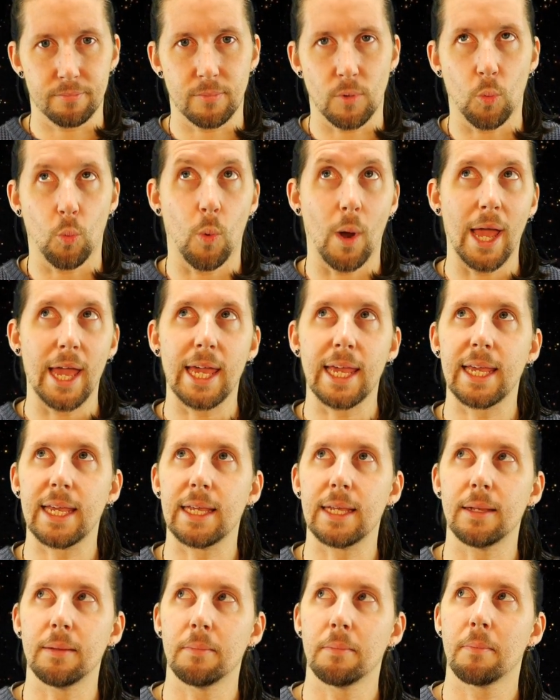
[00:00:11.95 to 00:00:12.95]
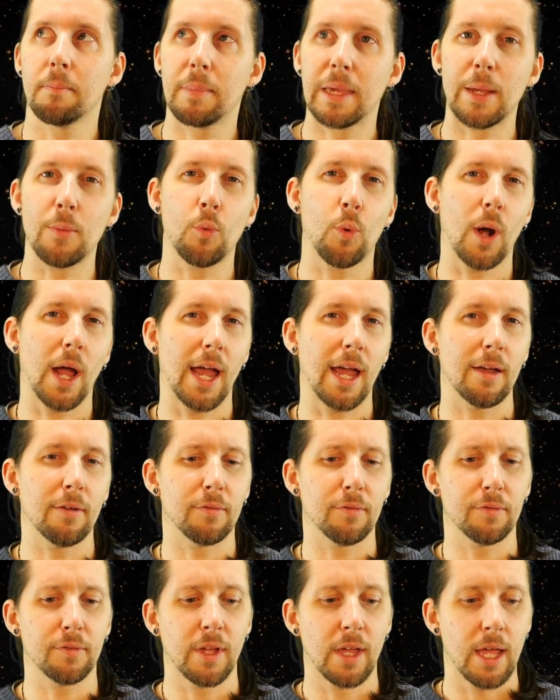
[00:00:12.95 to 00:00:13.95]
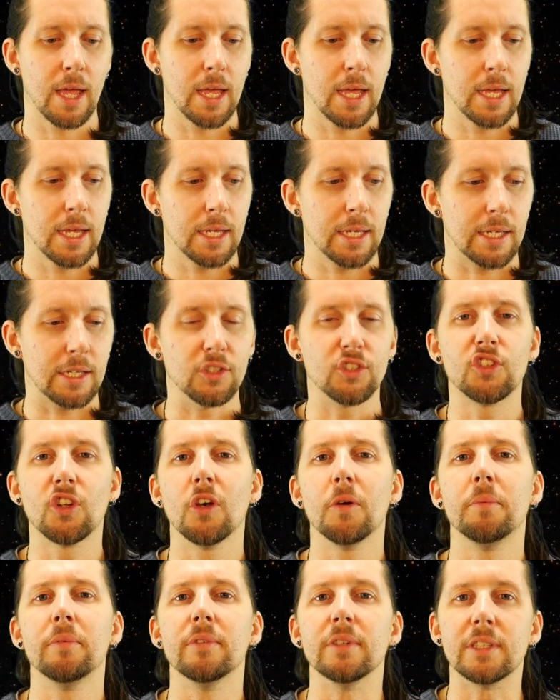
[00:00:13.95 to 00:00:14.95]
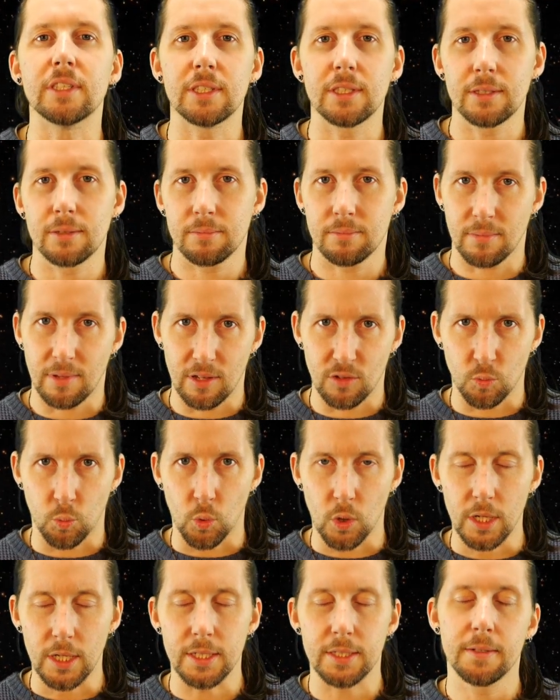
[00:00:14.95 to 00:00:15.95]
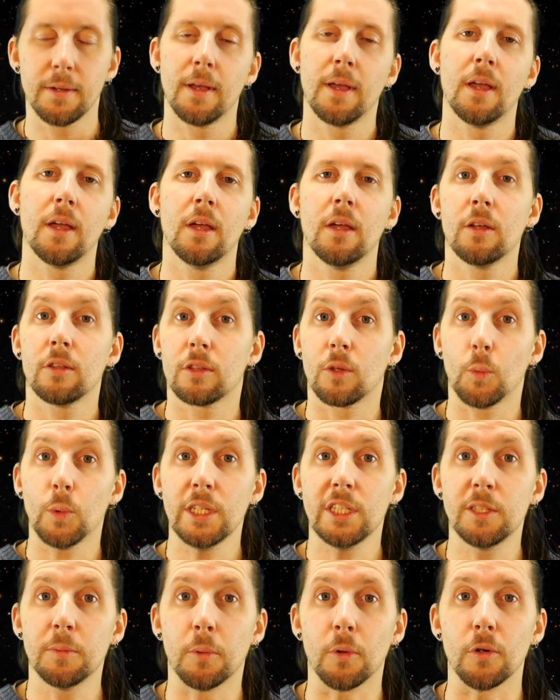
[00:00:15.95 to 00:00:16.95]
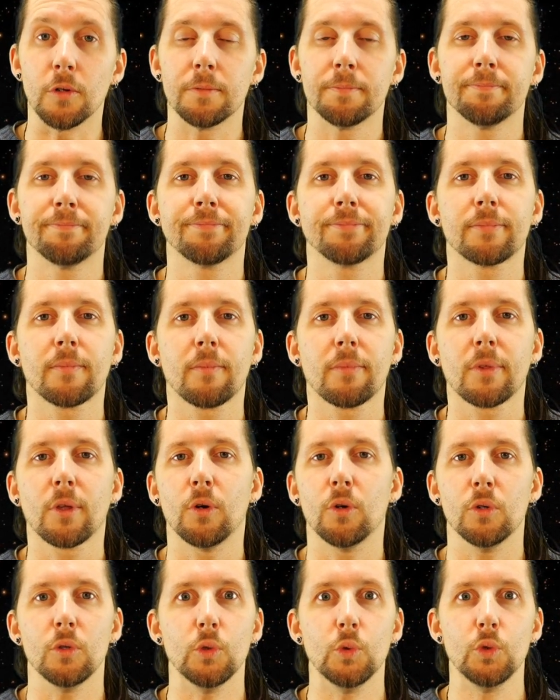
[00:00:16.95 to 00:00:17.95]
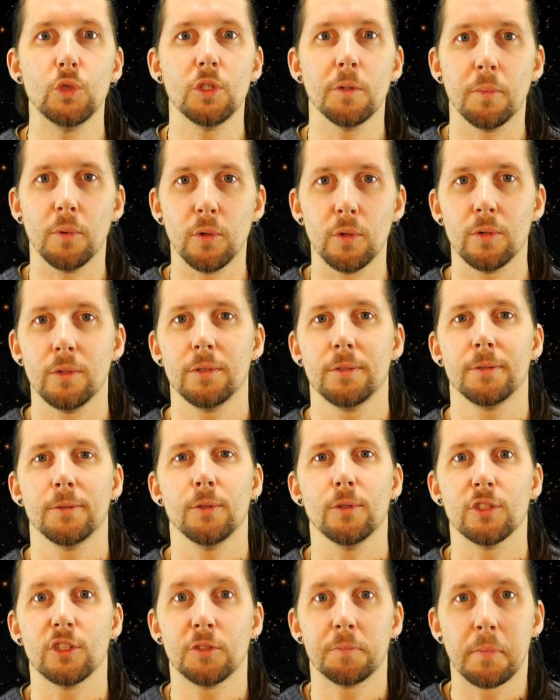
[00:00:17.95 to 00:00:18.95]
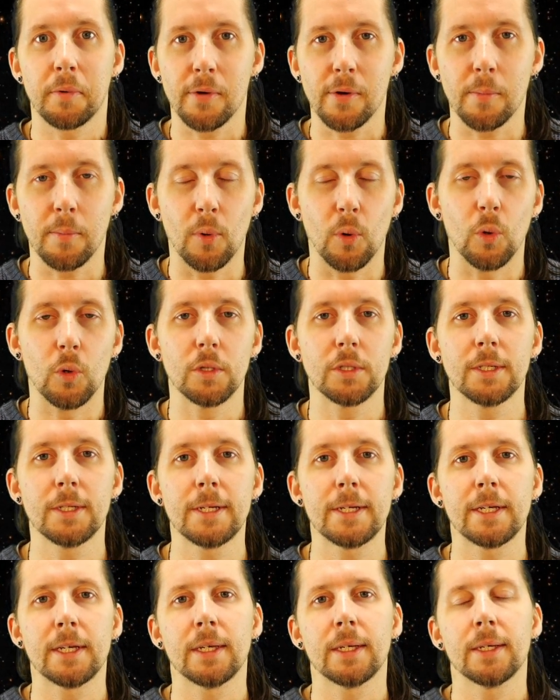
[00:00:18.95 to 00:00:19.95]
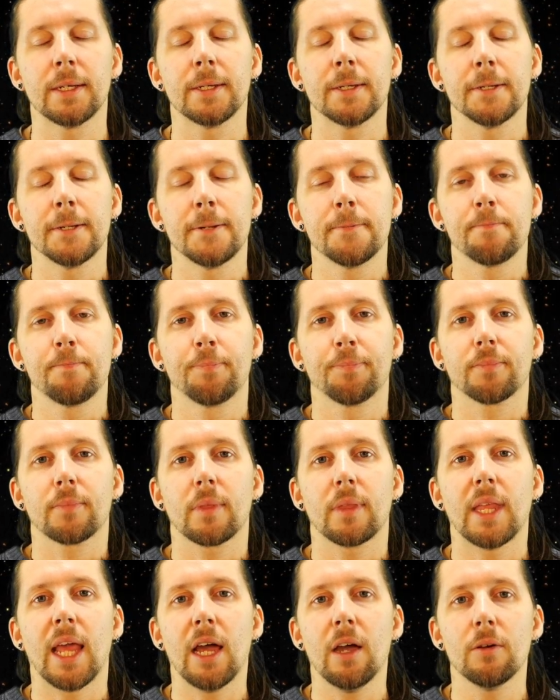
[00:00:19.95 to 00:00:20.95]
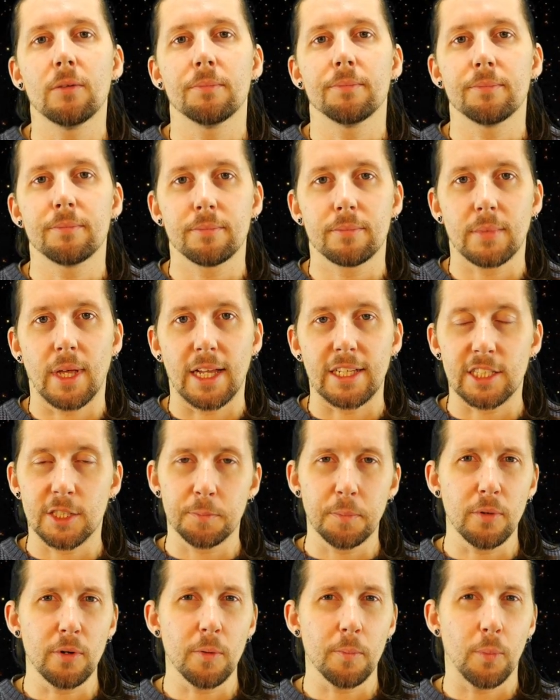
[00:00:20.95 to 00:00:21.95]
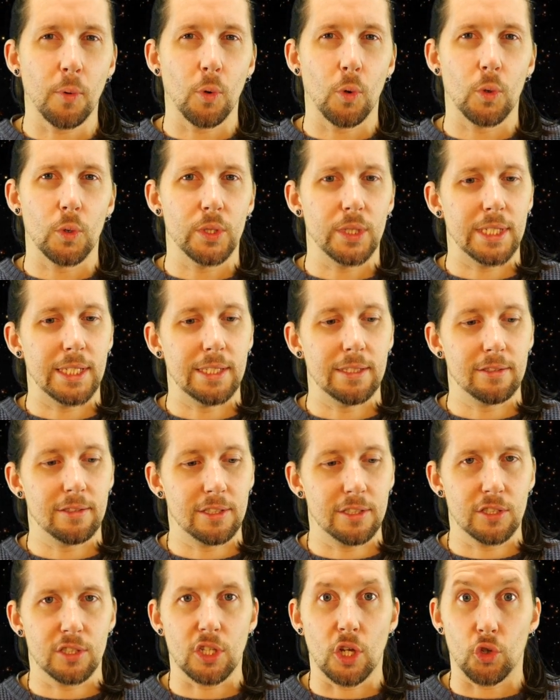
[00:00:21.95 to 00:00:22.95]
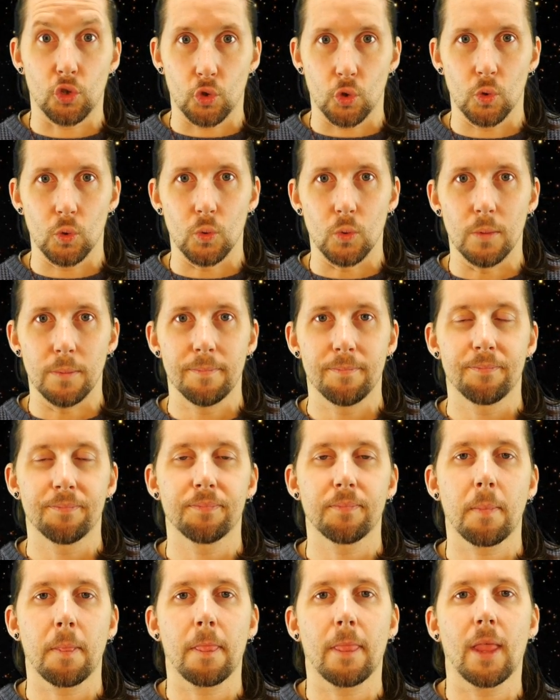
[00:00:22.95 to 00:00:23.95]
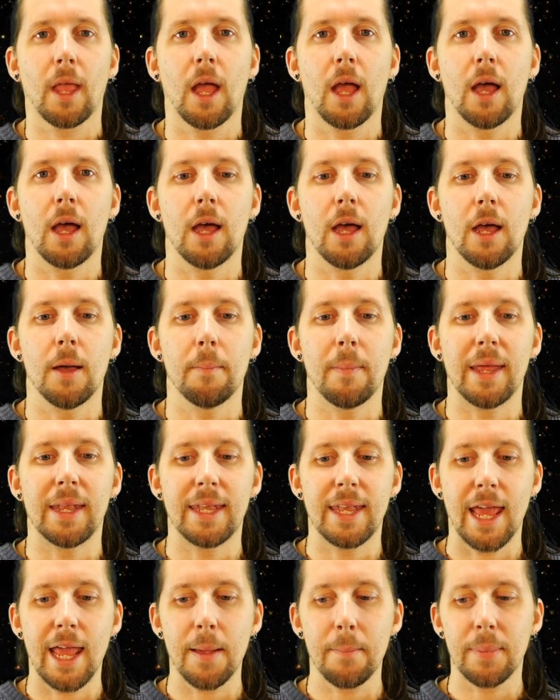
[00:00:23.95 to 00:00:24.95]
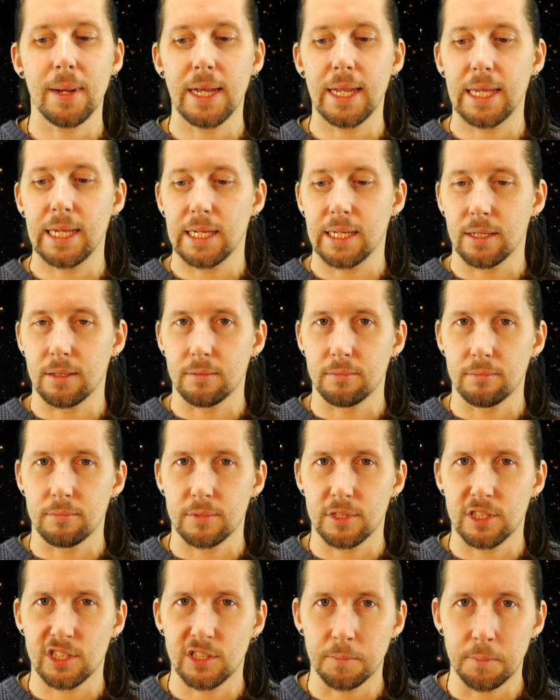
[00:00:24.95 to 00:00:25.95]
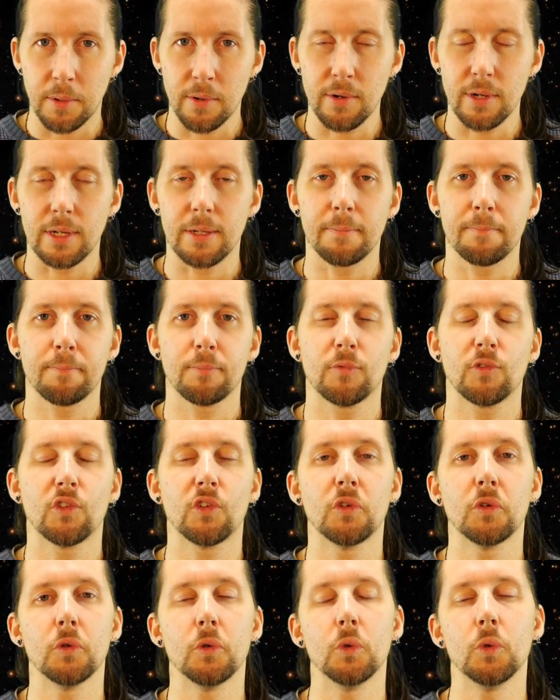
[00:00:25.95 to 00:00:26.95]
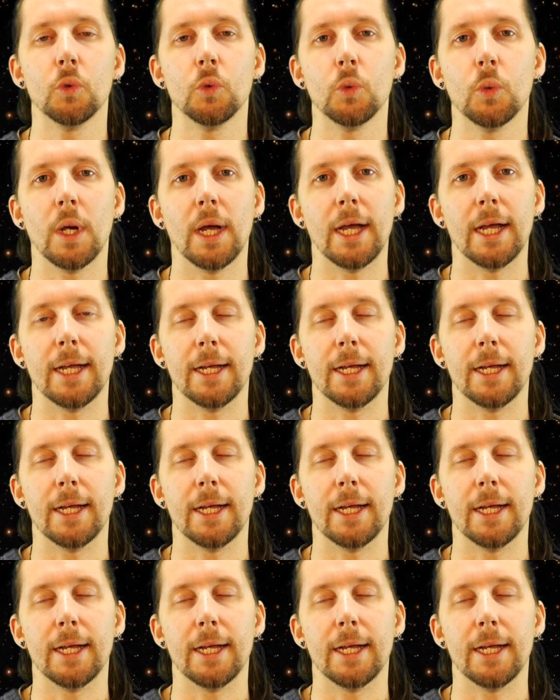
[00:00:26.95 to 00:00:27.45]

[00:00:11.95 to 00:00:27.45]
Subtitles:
the way people have interpreted this word, the Ouija board, or Ouija board, or spirit board. Now, a spirit board is just a tool enabling spirit to